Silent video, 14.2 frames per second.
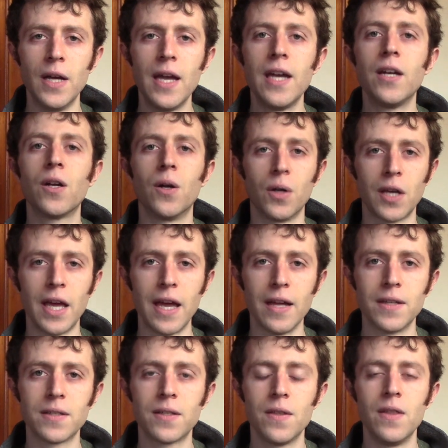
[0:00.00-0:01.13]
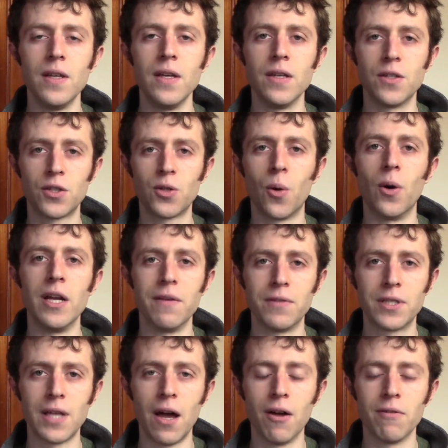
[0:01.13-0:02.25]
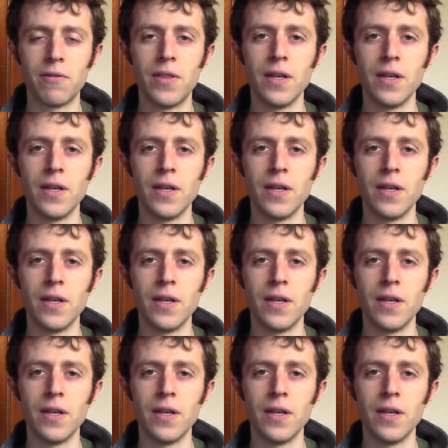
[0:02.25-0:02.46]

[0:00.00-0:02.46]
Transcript: inculcate the story of self,